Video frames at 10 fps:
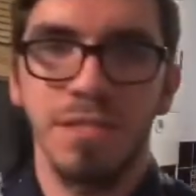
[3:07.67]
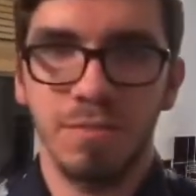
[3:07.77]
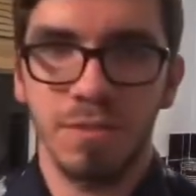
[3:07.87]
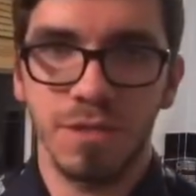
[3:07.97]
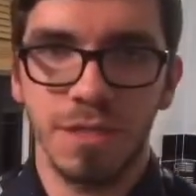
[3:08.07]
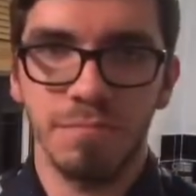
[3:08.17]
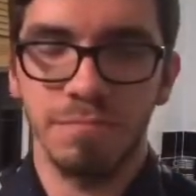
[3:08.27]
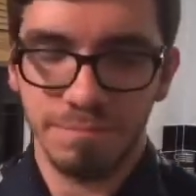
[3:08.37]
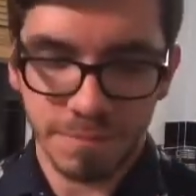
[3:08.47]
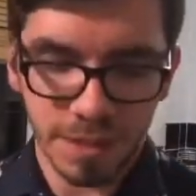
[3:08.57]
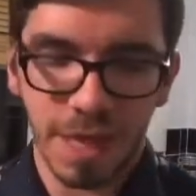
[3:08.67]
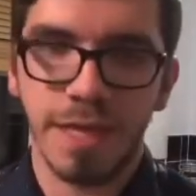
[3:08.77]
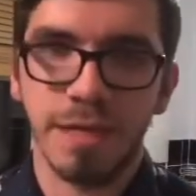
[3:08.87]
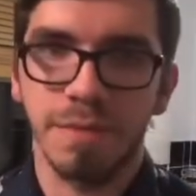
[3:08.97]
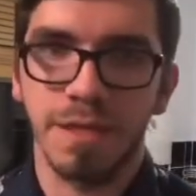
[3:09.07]
up cooking
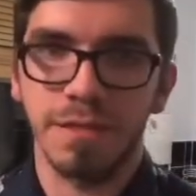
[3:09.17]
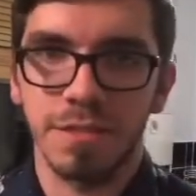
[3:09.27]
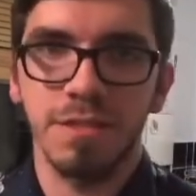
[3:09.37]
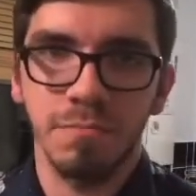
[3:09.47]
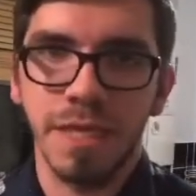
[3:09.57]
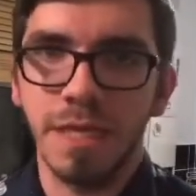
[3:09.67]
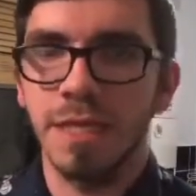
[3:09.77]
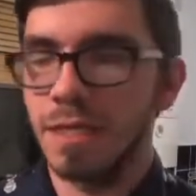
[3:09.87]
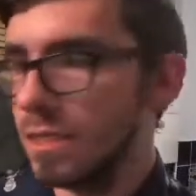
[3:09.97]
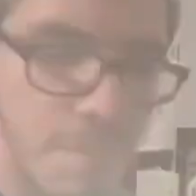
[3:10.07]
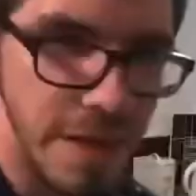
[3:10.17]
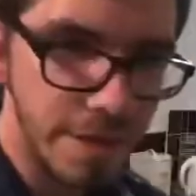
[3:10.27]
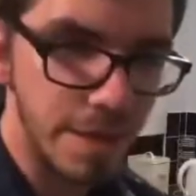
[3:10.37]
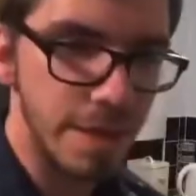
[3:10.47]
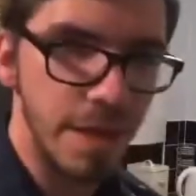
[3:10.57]
cake mix, it's me.
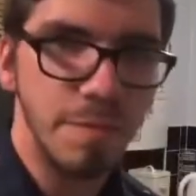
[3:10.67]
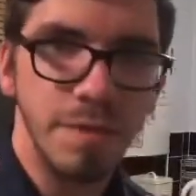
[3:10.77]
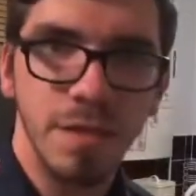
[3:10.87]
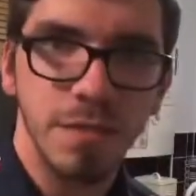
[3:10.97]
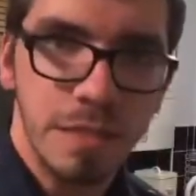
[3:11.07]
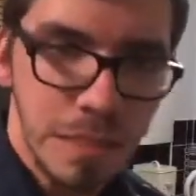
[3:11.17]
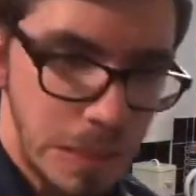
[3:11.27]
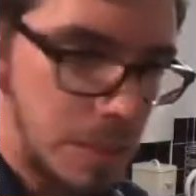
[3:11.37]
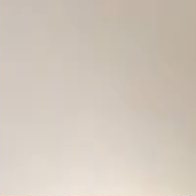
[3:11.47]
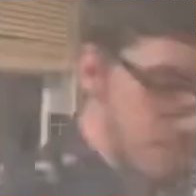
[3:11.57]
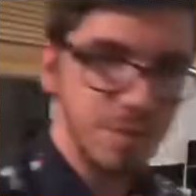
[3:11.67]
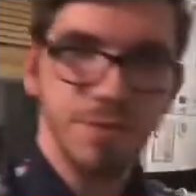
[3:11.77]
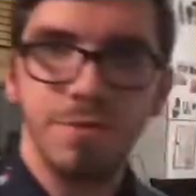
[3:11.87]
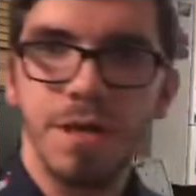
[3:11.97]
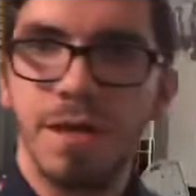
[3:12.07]
Baking cake mix. Right,
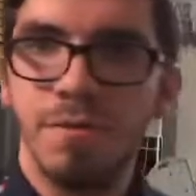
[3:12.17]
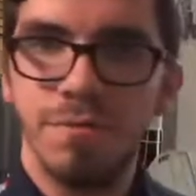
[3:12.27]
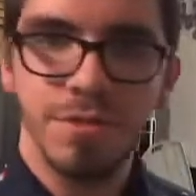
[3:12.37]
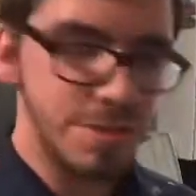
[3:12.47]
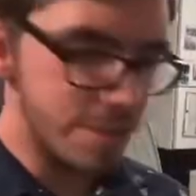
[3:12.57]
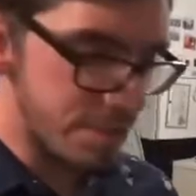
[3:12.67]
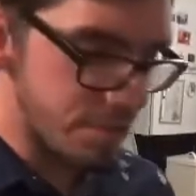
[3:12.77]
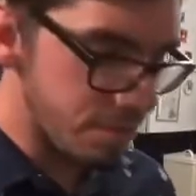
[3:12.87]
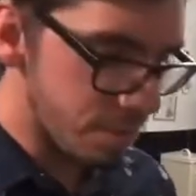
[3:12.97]
so now we just need to